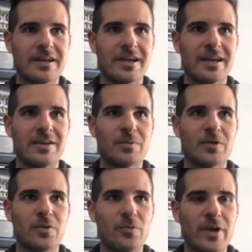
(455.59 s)
and with
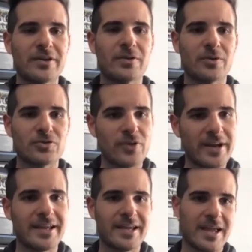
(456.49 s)
our regular
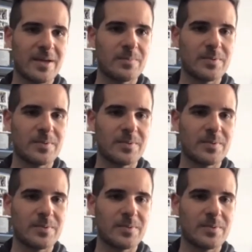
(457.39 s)
training camp